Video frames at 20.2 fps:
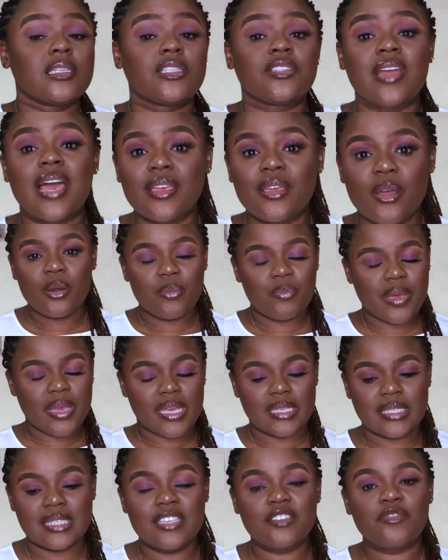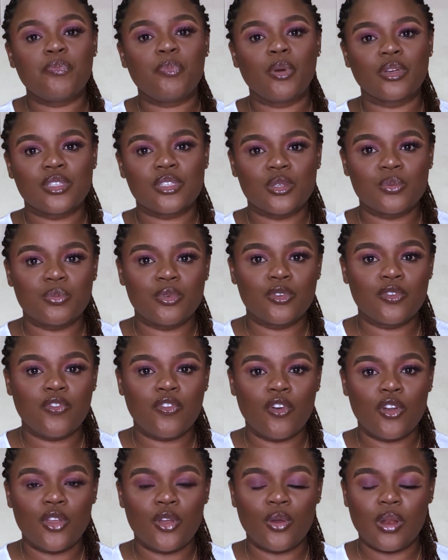Try your best if possible
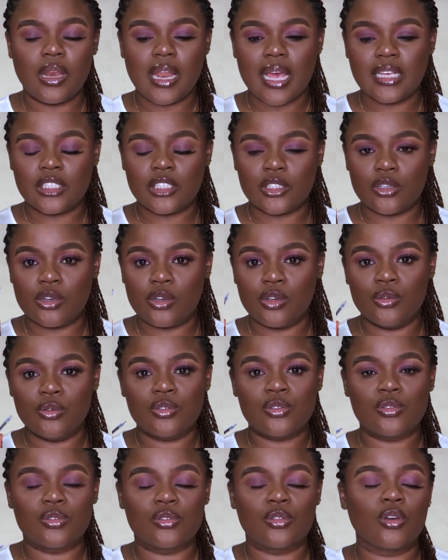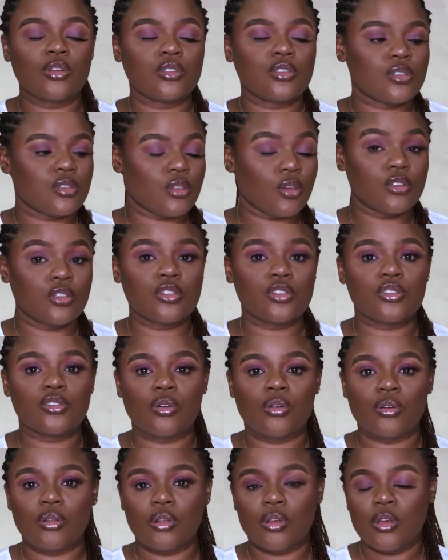for your lash glue to not touch
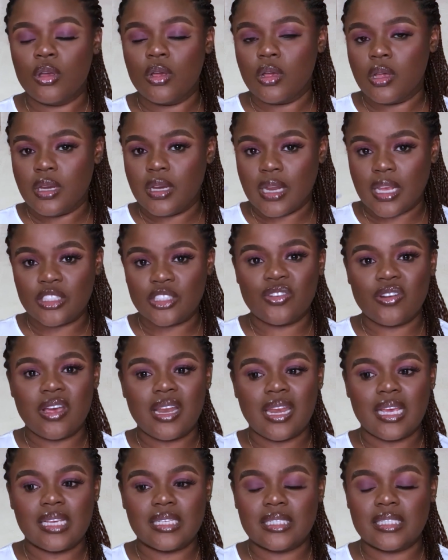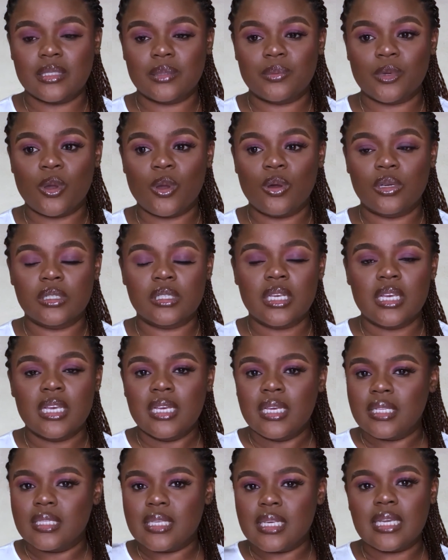your natural lashes, because
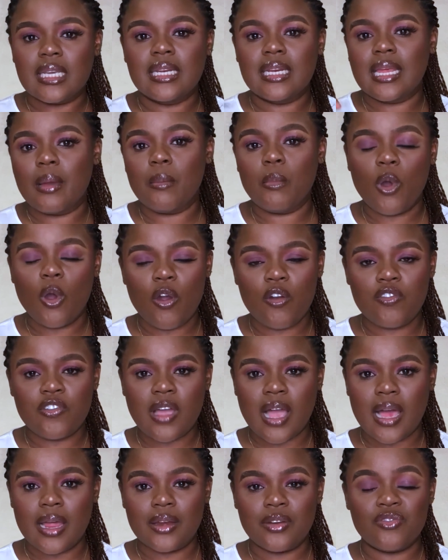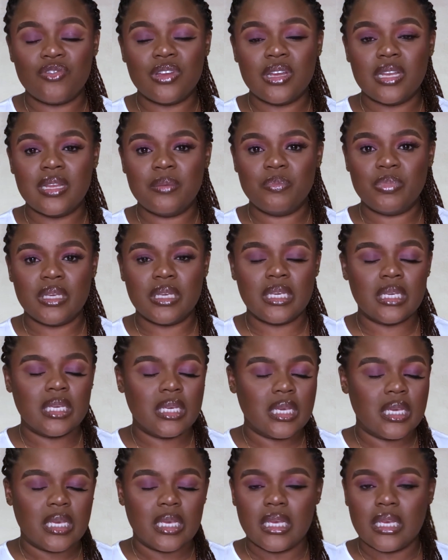taking them off can really
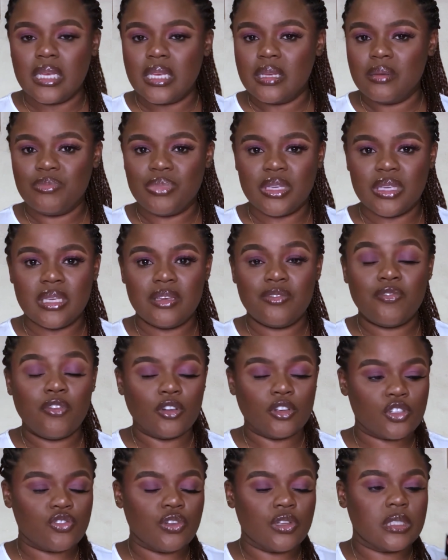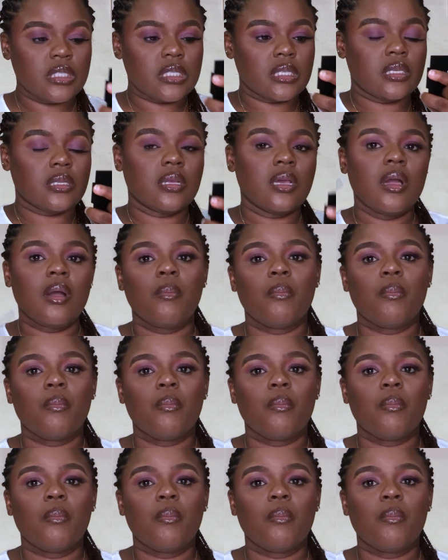be, be frustrating.